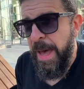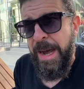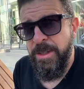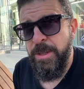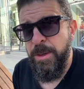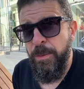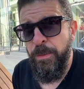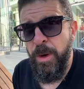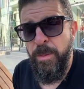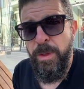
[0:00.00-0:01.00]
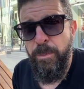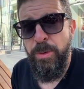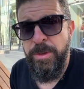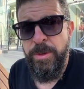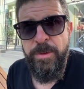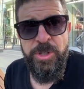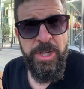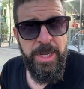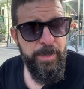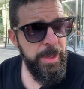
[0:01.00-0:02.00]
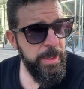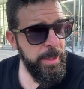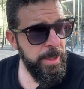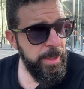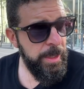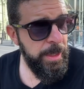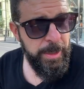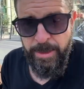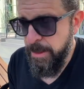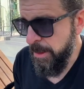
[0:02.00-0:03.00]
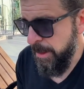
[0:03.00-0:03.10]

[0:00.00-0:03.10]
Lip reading: act from the Putin regime. And